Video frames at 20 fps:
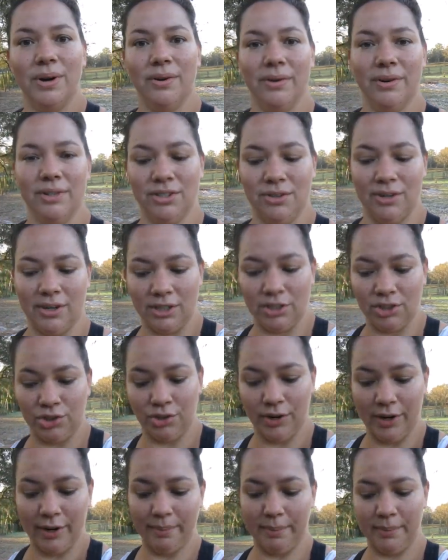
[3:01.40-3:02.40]
going to our
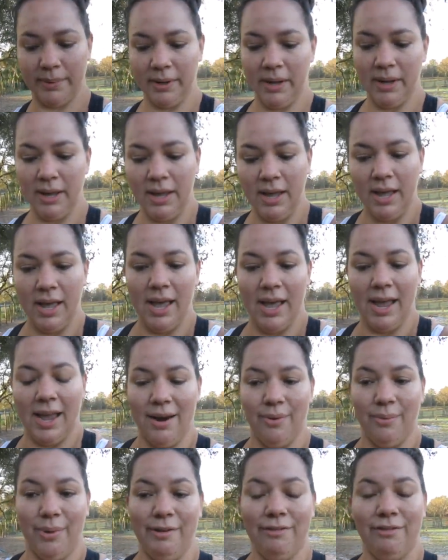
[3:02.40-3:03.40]
trip
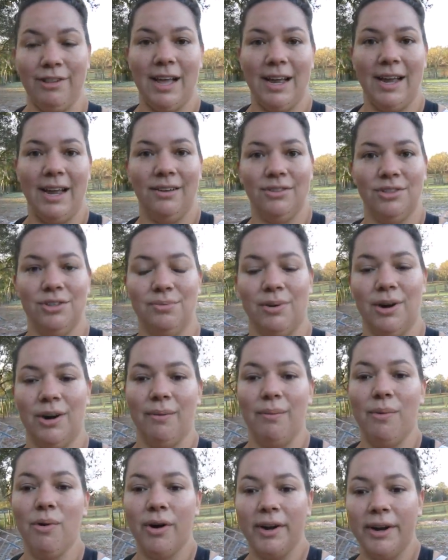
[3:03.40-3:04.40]
and we fly out tomorrow
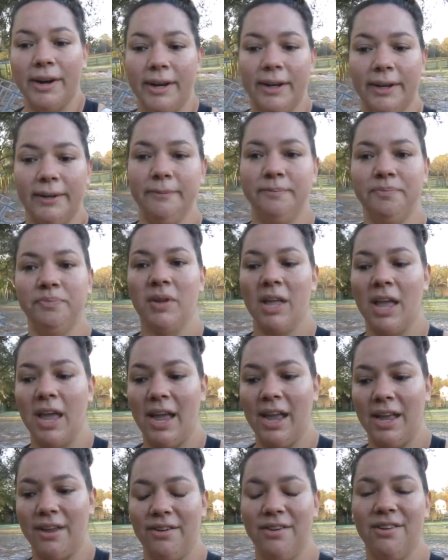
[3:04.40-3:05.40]
morning.
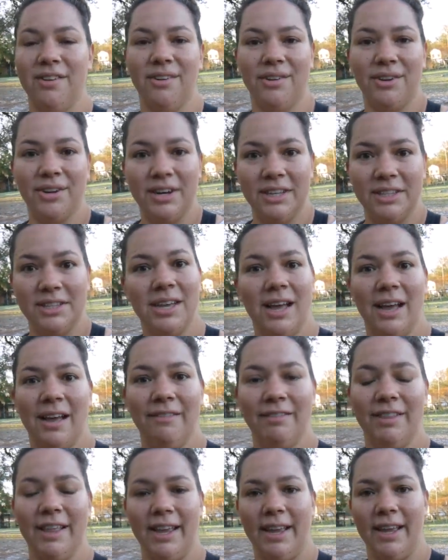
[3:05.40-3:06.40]
And you know, you need to
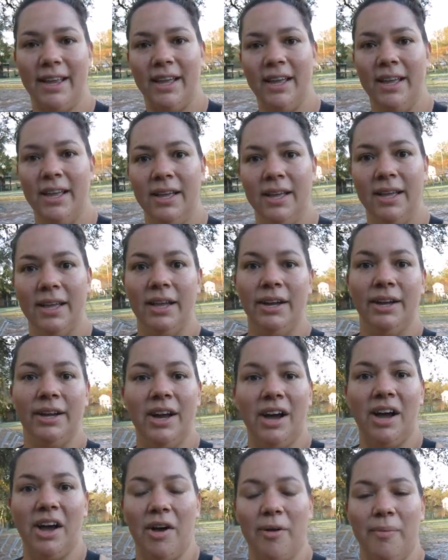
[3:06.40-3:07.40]
have like
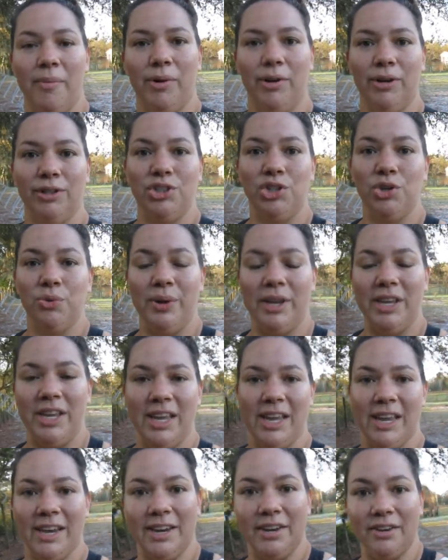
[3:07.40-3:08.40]
gum or chewy
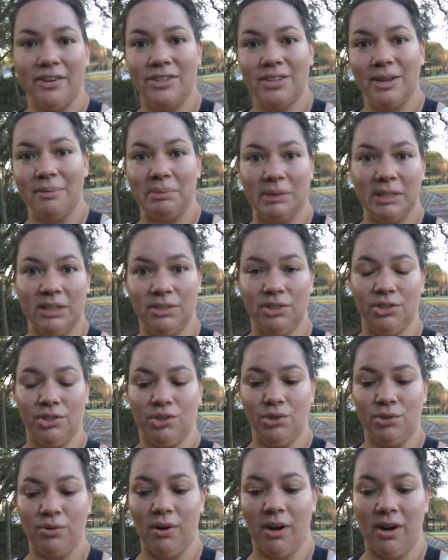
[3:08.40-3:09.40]
candy or something to
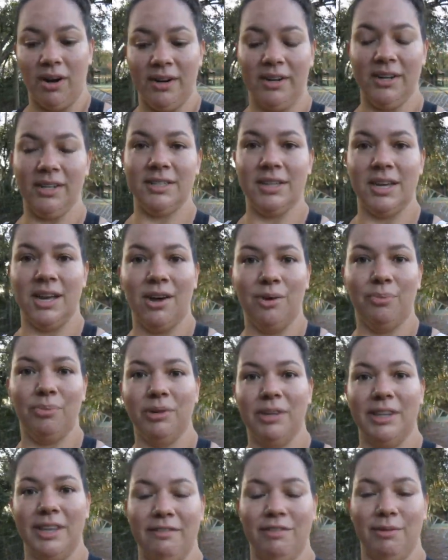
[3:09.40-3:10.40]
chew on to help
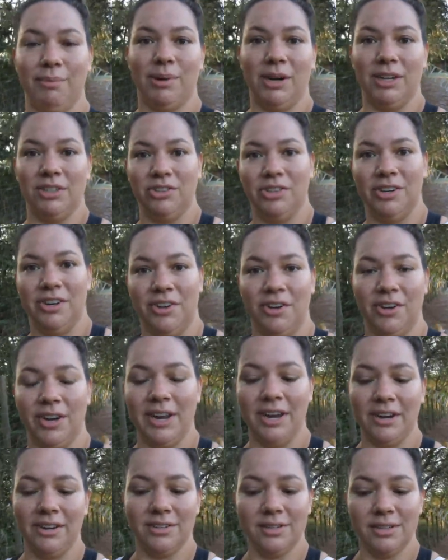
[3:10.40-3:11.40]
relieve the pressure in your
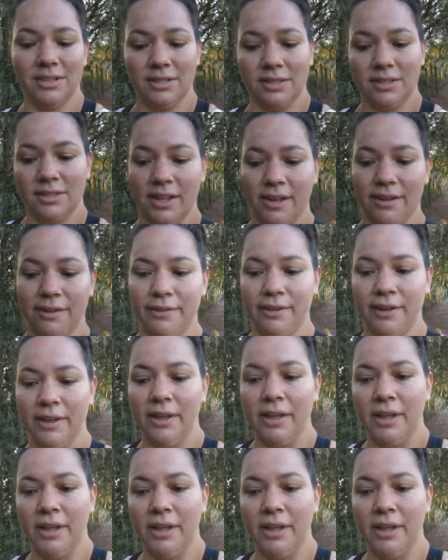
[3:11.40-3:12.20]
ears and stuff.